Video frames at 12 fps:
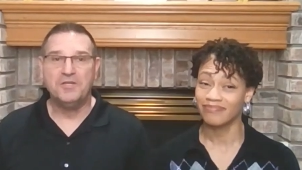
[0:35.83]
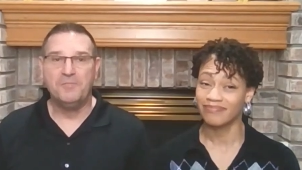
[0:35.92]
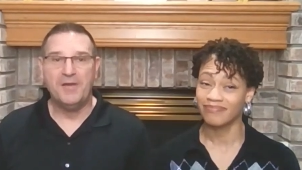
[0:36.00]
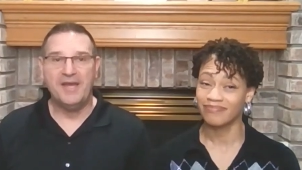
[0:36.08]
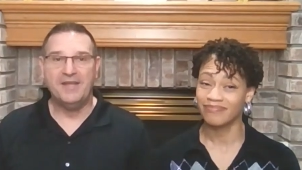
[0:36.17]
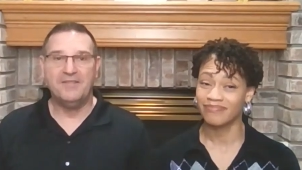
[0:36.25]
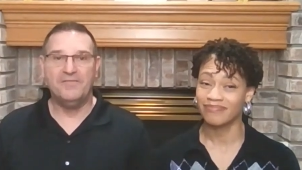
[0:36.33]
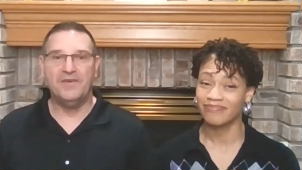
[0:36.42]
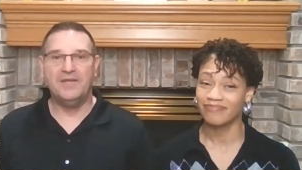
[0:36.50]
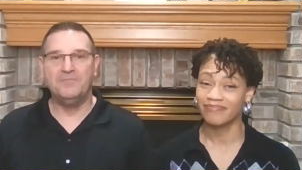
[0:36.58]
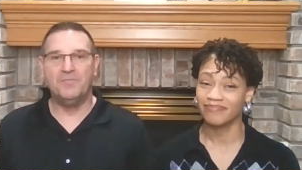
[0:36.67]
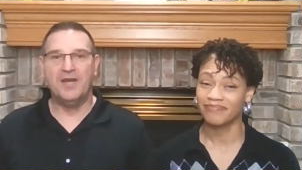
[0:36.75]
Speaker 1: a path of
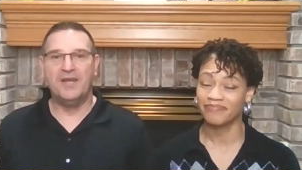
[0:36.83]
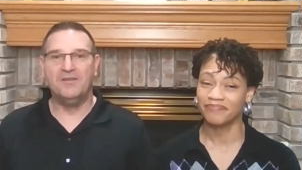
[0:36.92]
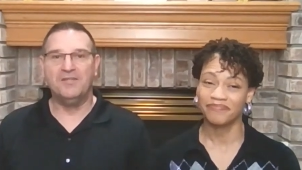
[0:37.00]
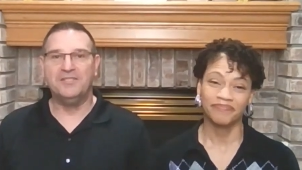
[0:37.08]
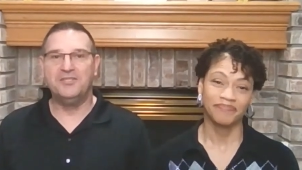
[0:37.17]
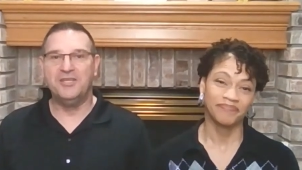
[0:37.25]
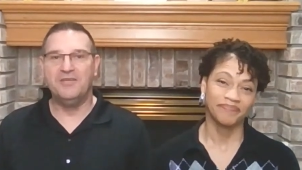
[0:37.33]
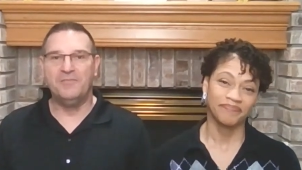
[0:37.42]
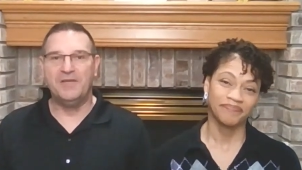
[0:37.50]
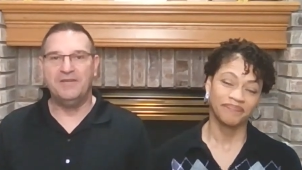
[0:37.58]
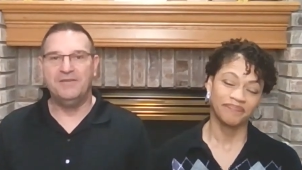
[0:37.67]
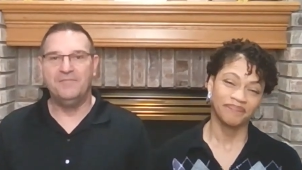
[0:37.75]
unbridled
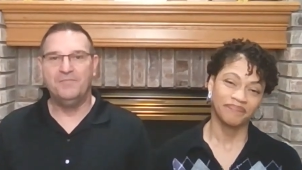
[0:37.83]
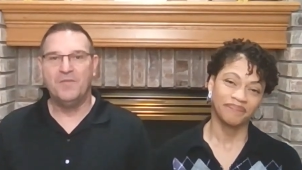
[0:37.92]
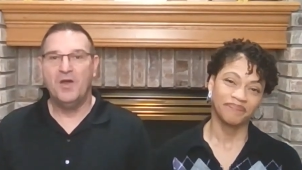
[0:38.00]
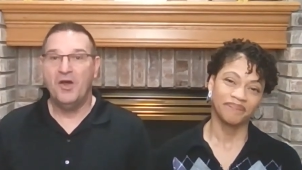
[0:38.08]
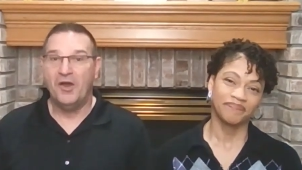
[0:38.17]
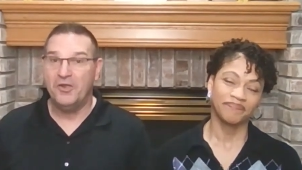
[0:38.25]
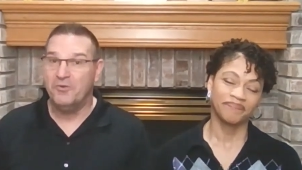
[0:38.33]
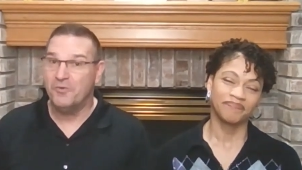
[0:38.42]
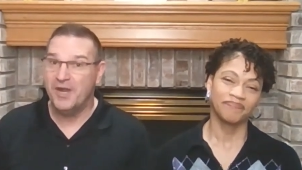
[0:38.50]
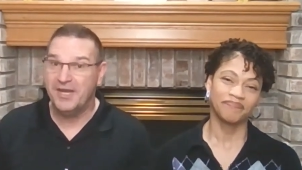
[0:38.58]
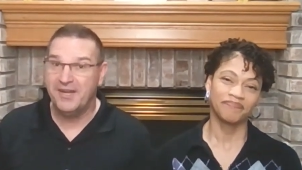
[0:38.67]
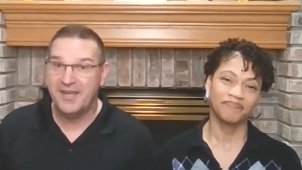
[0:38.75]
achievement. Are you
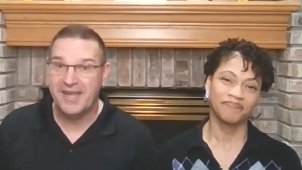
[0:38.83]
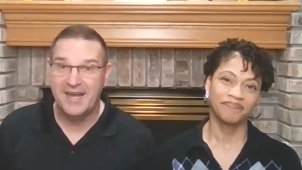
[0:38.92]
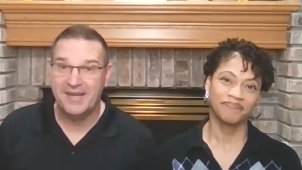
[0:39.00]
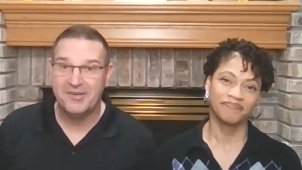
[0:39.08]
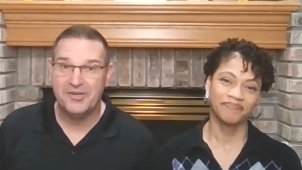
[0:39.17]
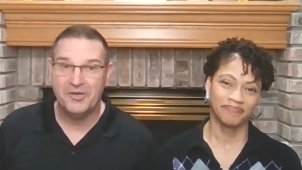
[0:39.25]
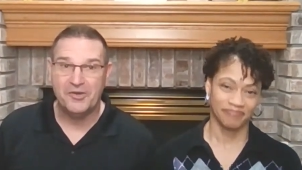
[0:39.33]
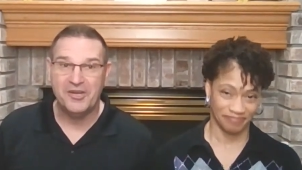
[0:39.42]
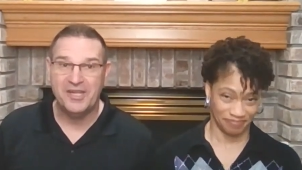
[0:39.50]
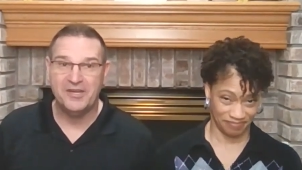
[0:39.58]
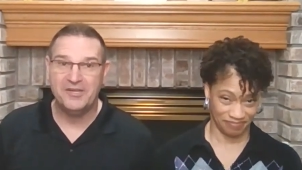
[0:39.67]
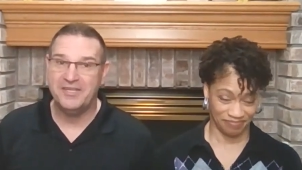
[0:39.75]
ready to conquer your
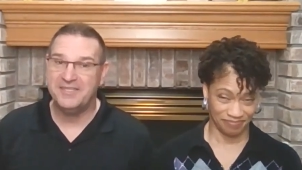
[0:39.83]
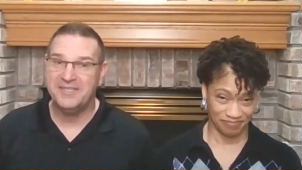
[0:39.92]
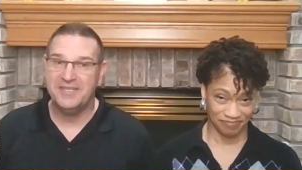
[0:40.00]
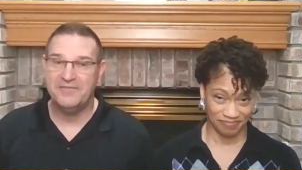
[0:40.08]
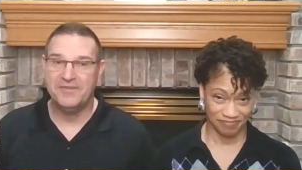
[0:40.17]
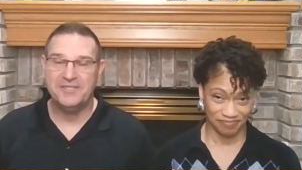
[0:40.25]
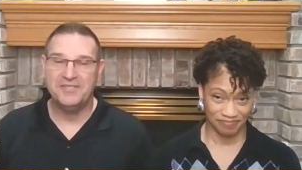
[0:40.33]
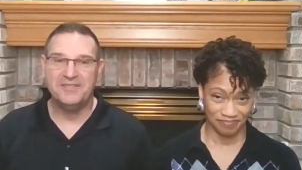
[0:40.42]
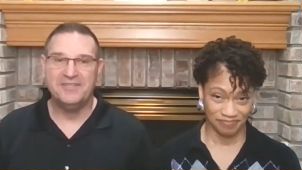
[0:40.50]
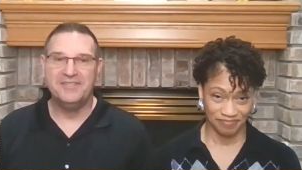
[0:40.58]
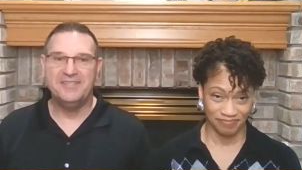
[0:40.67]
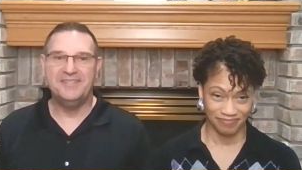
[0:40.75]
inner deceivers?
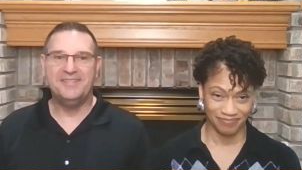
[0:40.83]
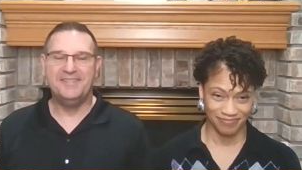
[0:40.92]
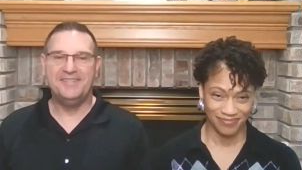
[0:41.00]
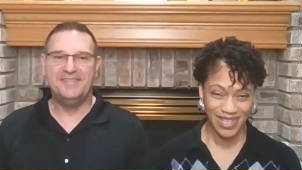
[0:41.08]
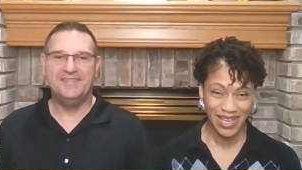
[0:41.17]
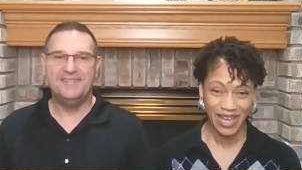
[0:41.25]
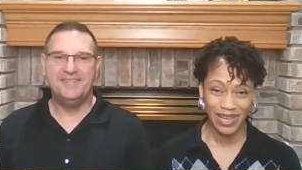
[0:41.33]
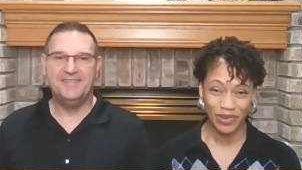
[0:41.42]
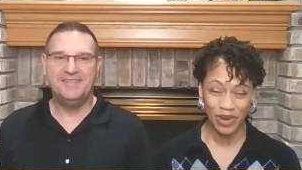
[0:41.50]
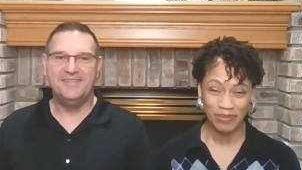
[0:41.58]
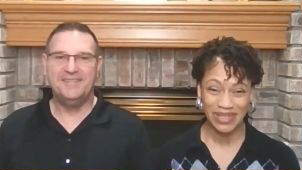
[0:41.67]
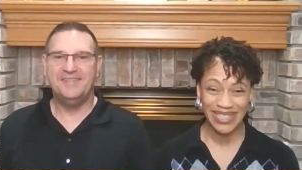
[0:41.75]

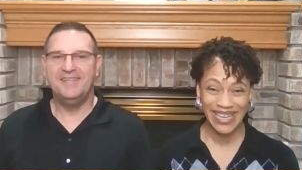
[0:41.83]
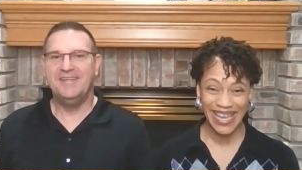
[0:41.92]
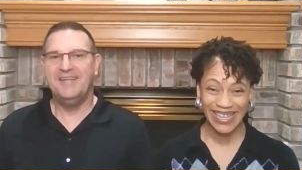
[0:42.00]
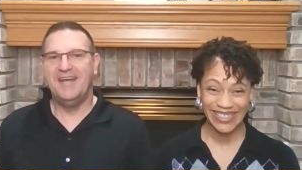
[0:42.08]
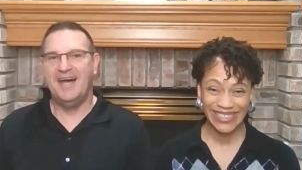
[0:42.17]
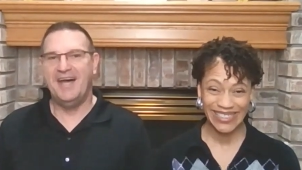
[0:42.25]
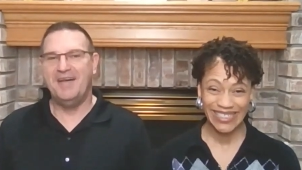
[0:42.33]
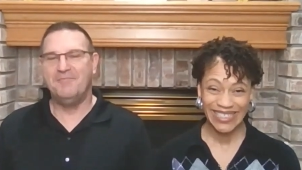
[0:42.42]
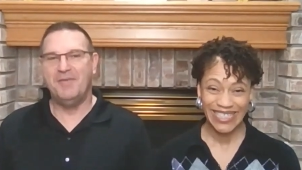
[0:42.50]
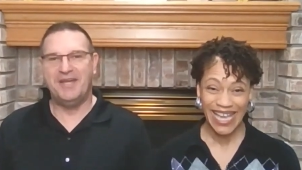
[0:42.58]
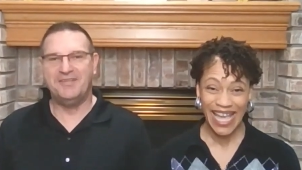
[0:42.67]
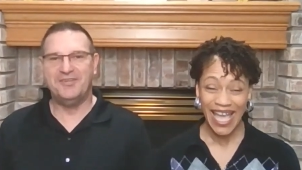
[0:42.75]
Speaker 2: Hello, I'm Linnetta. I'm
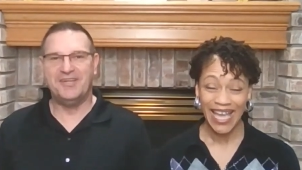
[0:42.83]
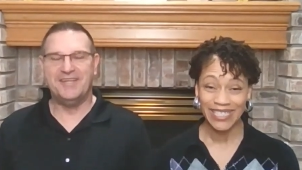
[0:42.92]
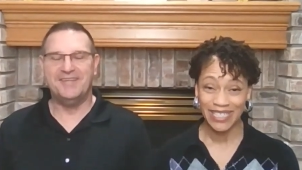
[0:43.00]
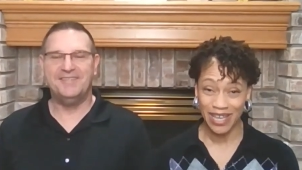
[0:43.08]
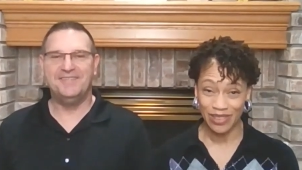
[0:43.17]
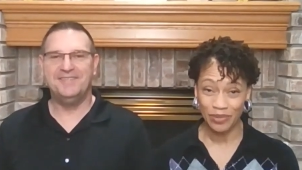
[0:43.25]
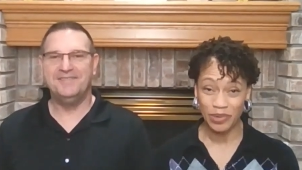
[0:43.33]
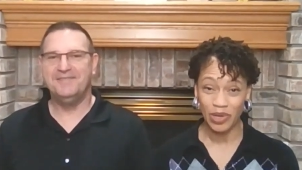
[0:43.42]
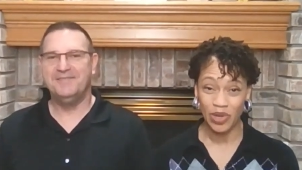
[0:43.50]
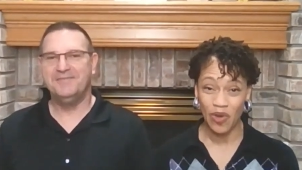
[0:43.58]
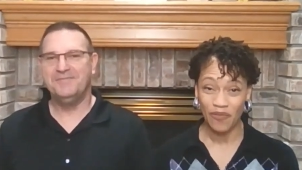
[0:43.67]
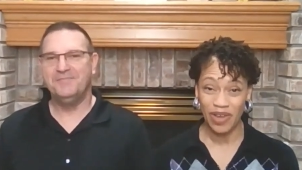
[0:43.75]
Patrick. And together we are
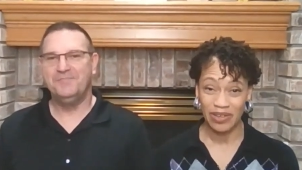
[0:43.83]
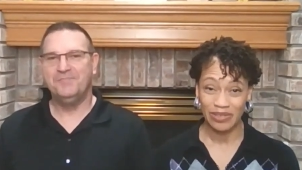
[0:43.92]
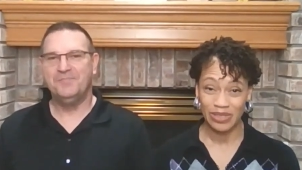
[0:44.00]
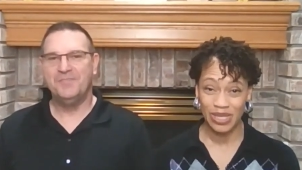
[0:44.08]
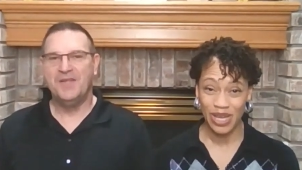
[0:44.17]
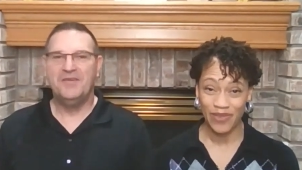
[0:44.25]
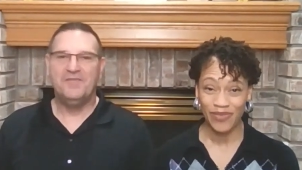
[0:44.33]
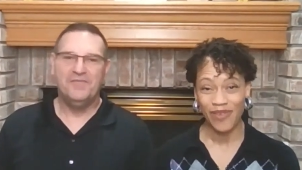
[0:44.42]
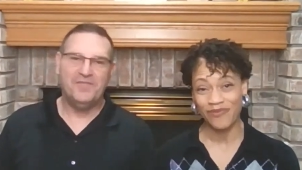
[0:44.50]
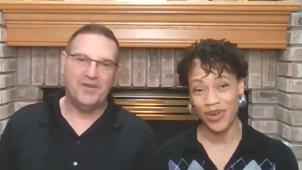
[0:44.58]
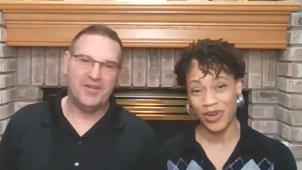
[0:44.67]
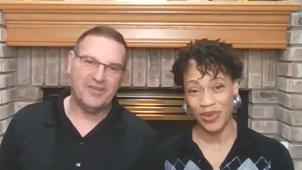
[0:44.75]
co founders of
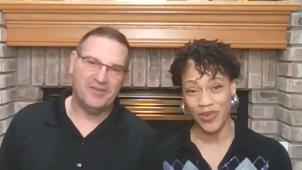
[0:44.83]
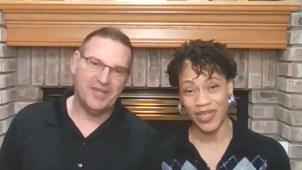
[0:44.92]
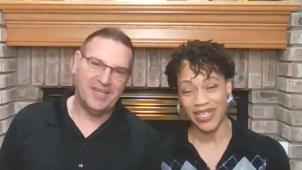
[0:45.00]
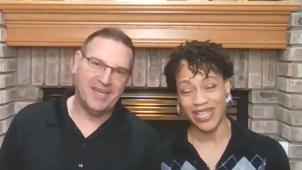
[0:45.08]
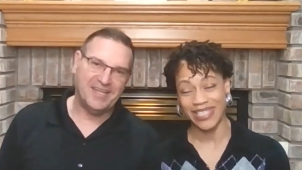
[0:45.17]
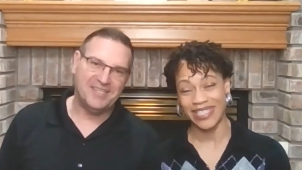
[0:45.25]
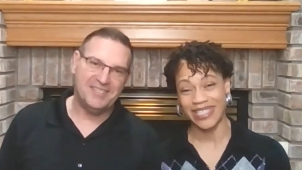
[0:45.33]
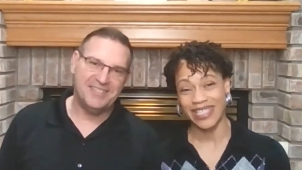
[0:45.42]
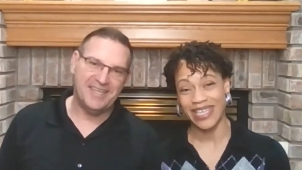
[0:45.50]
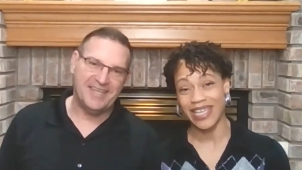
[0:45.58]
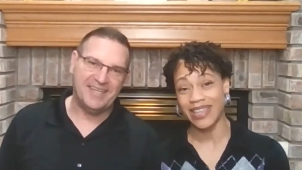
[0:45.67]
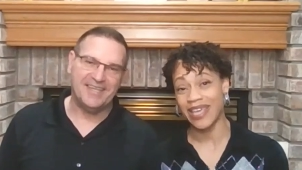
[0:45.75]
Vertical, Vertical Connections,
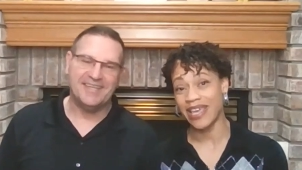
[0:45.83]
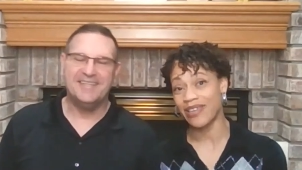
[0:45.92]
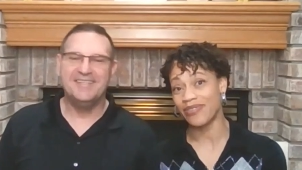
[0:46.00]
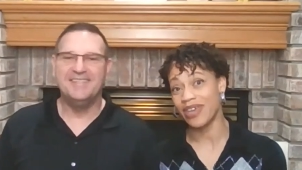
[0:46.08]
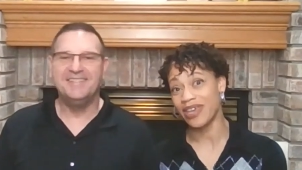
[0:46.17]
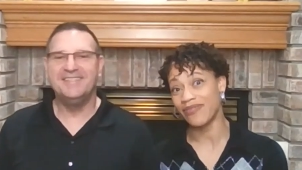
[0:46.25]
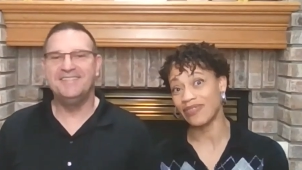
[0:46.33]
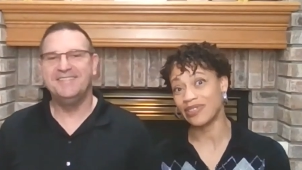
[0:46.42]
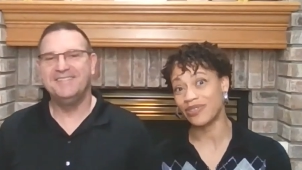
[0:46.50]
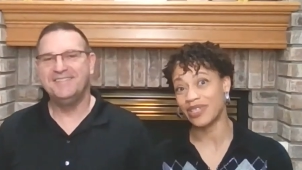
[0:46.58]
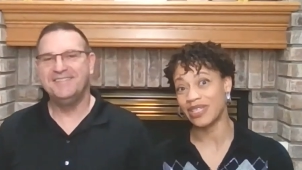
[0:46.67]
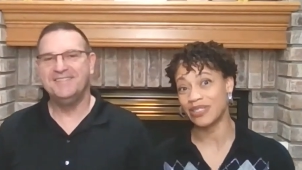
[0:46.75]
Connections Inc. Inc. Thank you. Thank you for
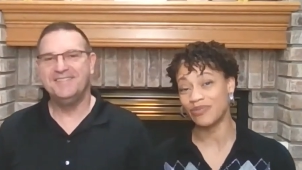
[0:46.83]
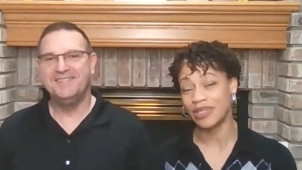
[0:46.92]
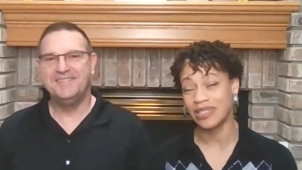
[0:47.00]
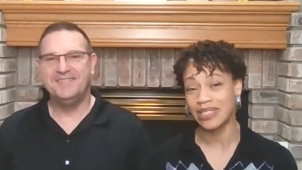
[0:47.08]
joining us once